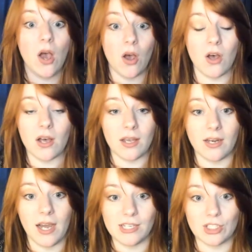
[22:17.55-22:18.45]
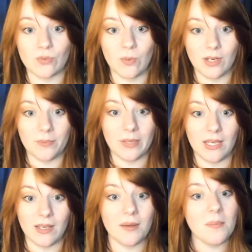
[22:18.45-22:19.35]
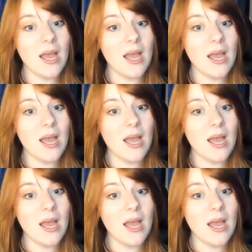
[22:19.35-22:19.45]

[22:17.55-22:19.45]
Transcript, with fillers: on, I just want to be